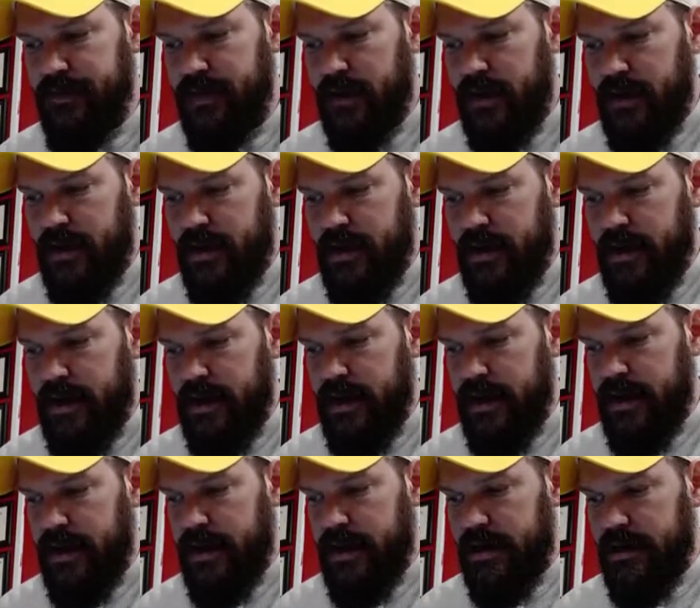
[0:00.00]
and
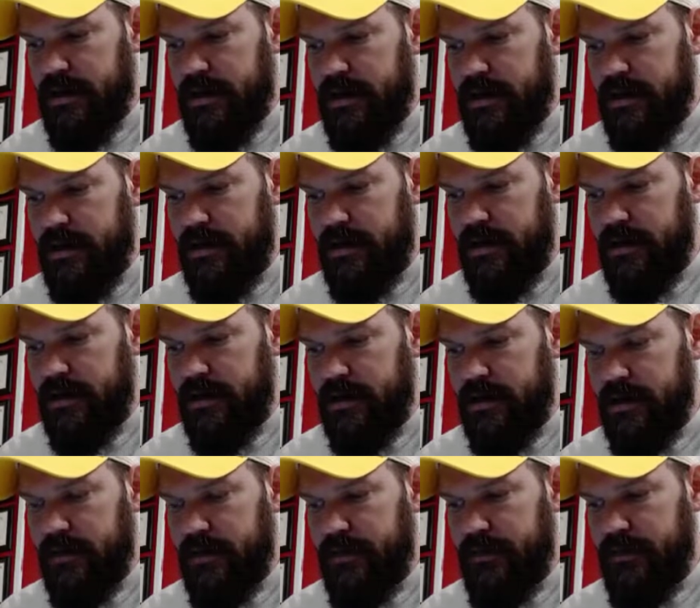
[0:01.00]

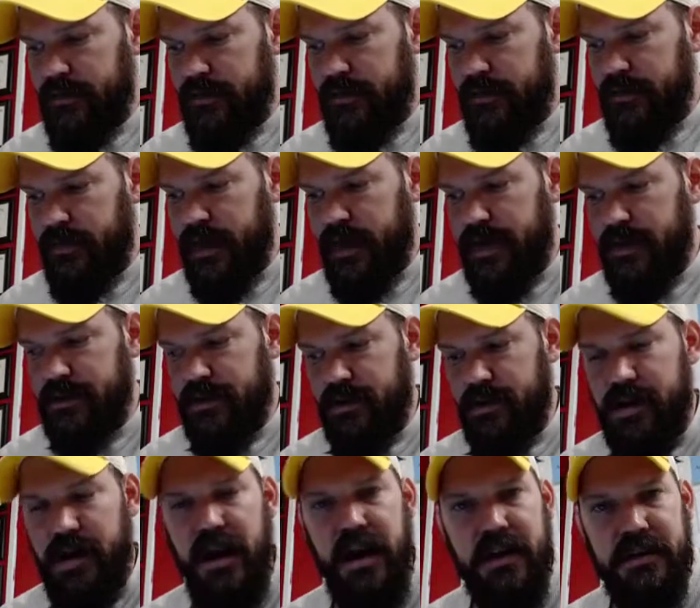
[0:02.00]
that is our
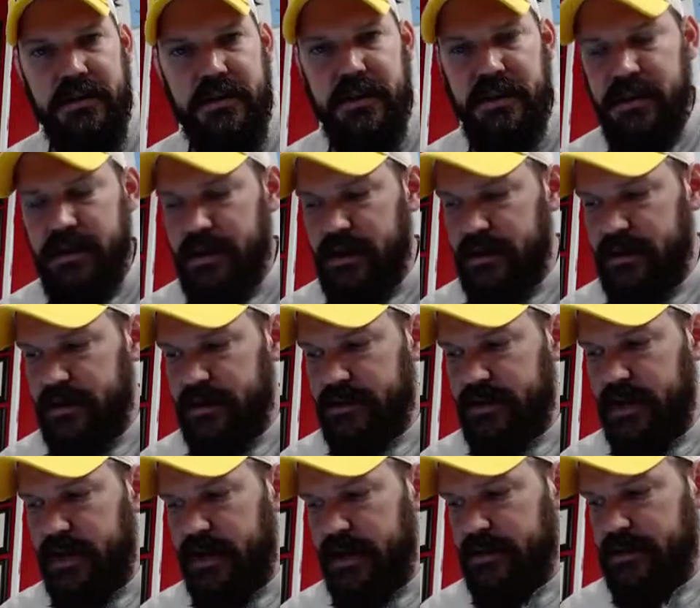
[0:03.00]
constant in this case.
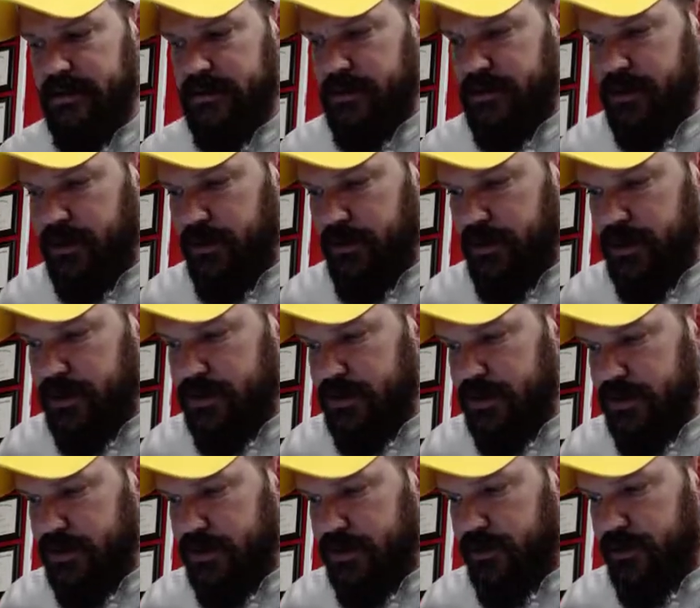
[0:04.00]
So this is going
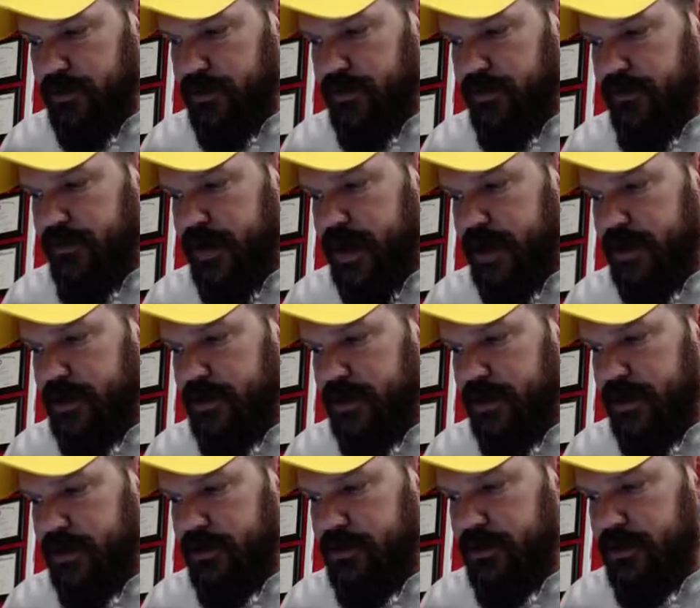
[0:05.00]
to factor
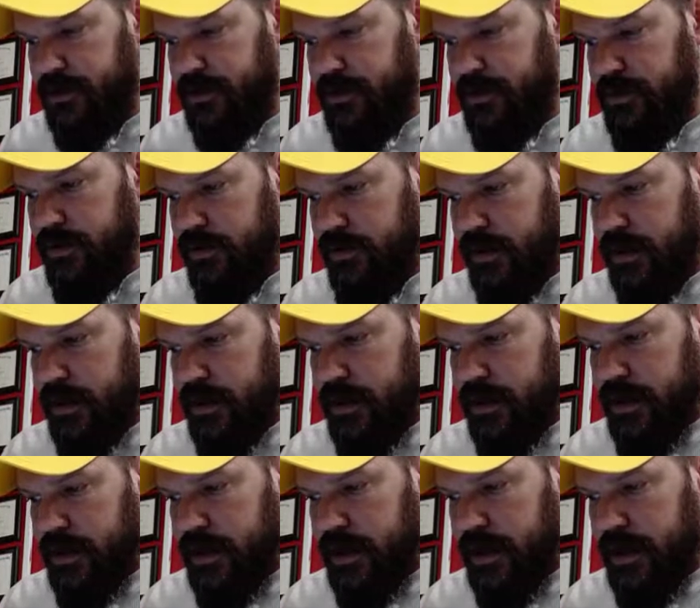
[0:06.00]
into
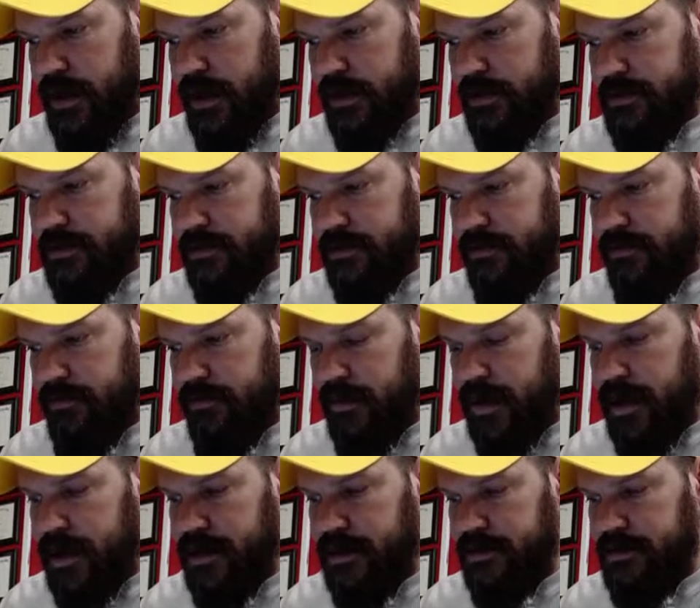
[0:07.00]
x minus
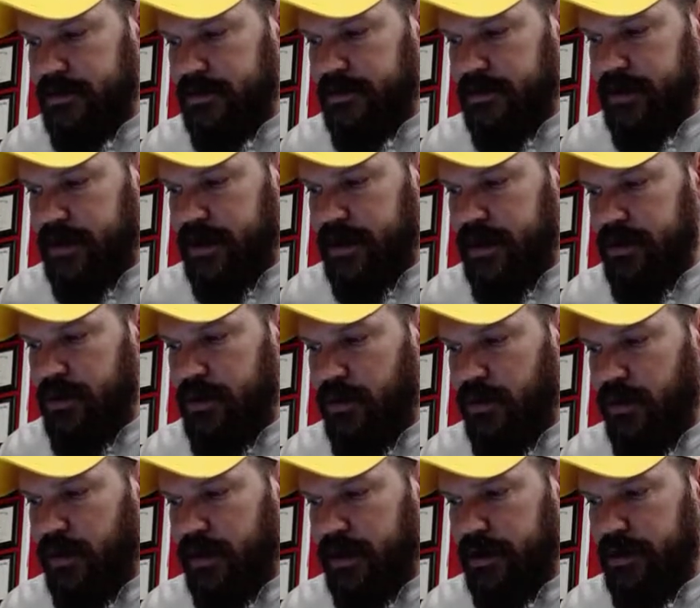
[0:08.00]
3 quantity
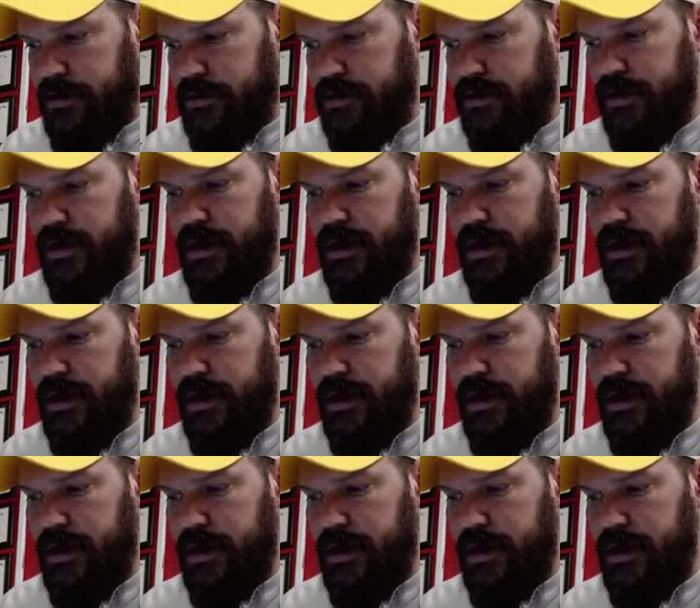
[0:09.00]
squared.